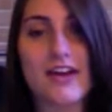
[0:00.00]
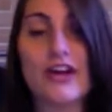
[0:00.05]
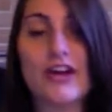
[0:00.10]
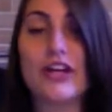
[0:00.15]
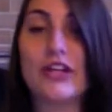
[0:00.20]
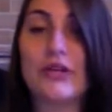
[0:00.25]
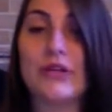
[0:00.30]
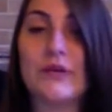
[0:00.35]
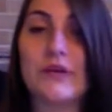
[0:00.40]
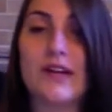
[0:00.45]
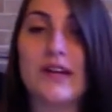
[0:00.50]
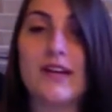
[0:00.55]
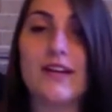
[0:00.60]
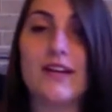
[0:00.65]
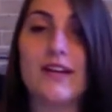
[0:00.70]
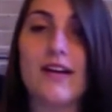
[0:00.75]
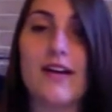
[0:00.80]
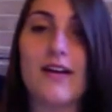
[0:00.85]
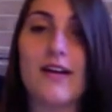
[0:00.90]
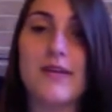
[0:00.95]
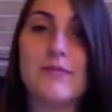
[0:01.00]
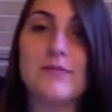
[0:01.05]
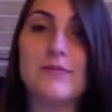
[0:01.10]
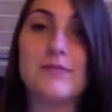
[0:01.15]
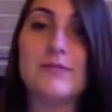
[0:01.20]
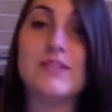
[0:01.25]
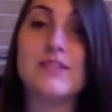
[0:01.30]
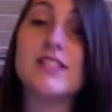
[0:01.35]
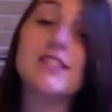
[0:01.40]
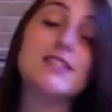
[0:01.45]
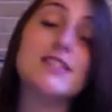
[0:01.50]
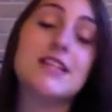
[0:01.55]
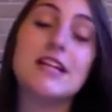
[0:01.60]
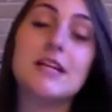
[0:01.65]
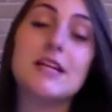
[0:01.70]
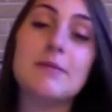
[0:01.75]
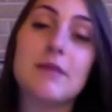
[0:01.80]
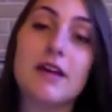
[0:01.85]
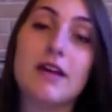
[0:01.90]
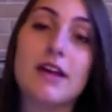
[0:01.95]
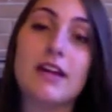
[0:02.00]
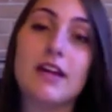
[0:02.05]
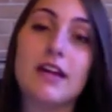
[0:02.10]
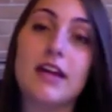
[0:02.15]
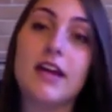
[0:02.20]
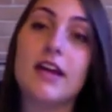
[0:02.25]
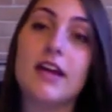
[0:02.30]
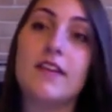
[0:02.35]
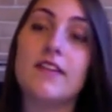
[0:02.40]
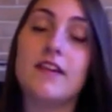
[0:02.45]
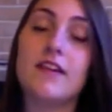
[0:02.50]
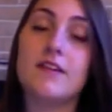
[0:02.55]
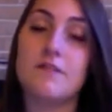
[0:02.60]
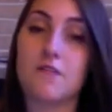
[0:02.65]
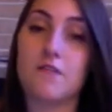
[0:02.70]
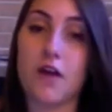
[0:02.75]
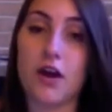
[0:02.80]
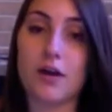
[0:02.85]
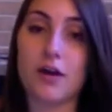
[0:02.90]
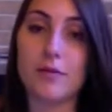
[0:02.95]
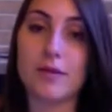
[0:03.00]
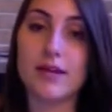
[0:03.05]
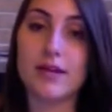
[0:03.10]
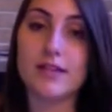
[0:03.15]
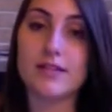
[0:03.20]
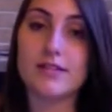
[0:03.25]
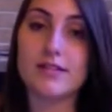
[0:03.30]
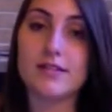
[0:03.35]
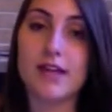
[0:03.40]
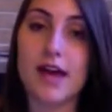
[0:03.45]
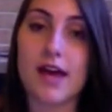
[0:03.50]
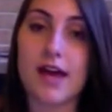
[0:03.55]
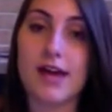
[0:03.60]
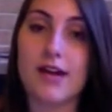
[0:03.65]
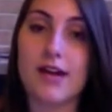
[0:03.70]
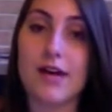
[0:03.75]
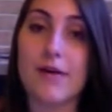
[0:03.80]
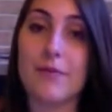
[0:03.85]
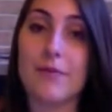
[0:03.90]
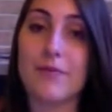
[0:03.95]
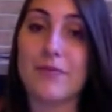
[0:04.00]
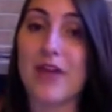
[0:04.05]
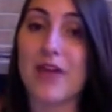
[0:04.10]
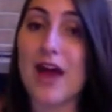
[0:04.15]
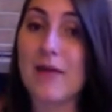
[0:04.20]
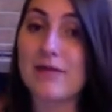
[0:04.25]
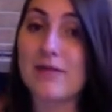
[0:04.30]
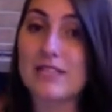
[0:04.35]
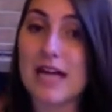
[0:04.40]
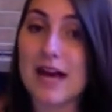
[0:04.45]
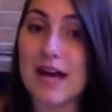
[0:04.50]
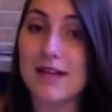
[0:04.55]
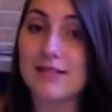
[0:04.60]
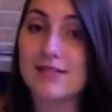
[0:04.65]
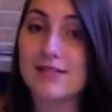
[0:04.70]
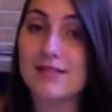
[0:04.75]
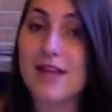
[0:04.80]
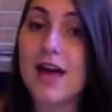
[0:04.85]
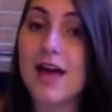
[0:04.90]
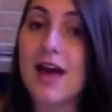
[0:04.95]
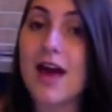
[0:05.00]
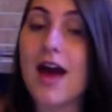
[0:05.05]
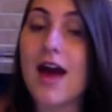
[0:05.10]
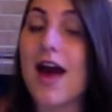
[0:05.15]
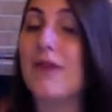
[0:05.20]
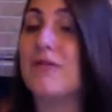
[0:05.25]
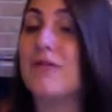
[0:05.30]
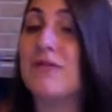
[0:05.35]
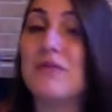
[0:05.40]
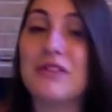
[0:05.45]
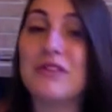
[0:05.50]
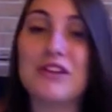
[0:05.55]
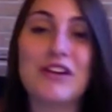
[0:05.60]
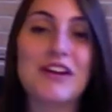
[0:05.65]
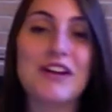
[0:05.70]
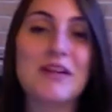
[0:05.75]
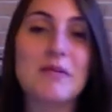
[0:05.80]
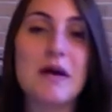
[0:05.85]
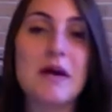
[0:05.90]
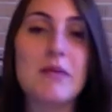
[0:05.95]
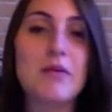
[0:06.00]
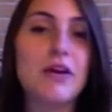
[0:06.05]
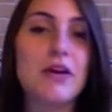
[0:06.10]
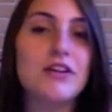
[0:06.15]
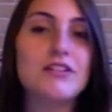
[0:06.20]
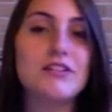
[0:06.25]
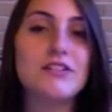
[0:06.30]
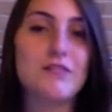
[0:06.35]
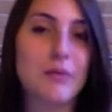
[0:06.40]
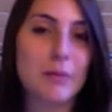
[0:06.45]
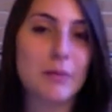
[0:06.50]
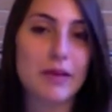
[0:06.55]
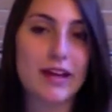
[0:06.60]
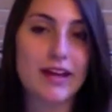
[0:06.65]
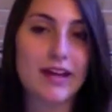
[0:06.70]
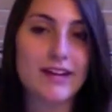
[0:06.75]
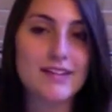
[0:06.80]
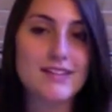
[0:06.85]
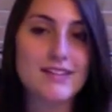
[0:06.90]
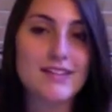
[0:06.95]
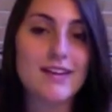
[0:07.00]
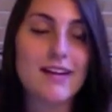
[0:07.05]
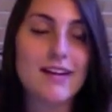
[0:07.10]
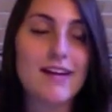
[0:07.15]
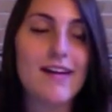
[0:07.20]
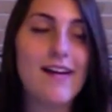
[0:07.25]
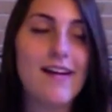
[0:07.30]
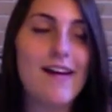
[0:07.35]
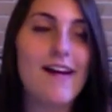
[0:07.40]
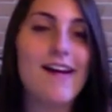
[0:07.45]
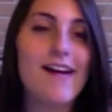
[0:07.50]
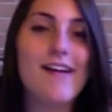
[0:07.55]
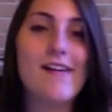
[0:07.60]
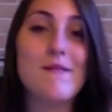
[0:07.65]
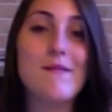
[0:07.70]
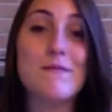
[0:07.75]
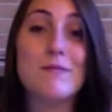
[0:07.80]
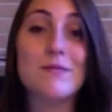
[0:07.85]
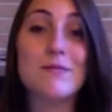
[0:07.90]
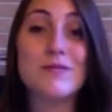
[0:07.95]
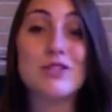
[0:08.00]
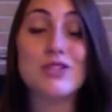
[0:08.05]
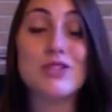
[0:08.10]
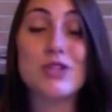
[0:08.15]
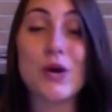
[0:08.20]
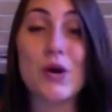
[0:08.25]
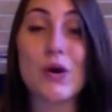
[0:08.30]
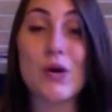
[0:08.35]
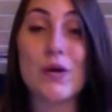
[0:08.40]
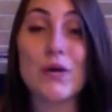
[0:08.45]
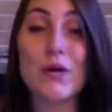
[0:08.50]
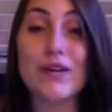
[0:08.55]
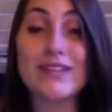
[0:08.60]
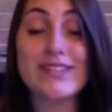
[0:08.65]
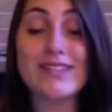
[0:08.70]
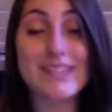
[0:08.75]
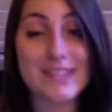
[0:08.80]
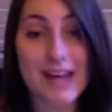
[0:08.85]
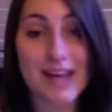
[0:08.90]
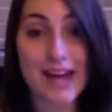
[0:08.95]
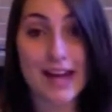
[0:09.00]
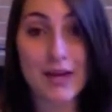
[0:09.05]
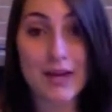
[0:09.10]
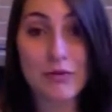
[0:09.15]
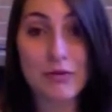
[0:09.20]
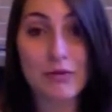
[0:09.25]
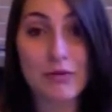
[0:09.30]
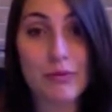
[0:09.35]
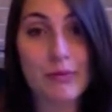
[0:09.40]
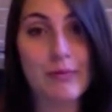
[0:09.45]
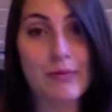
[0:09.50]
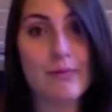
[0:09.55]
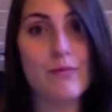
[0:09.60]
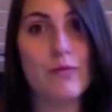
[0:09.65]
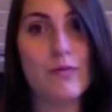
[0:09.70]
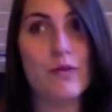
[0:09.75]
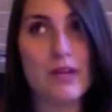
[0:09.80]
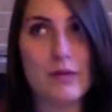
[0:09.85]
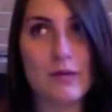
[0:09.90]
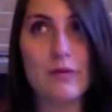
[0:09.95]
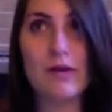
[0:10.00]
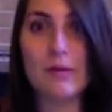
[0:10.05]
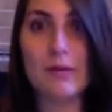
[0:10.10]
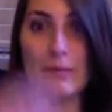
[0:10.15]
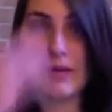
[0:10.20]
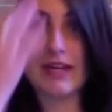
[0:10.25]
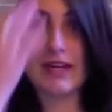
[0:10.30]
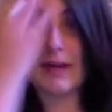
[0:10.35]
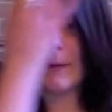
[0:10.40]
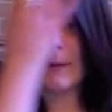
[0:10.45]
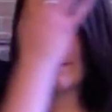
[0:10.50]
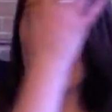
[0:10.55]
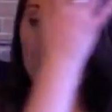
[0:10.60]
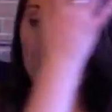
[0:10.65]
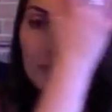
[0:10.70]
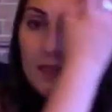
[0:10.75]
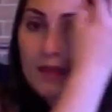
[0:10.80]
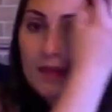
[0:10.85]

in our unit um, sustainability, the environment, and um, habitats, and we've been learning about parts of a plant. Um, so today we will, we will be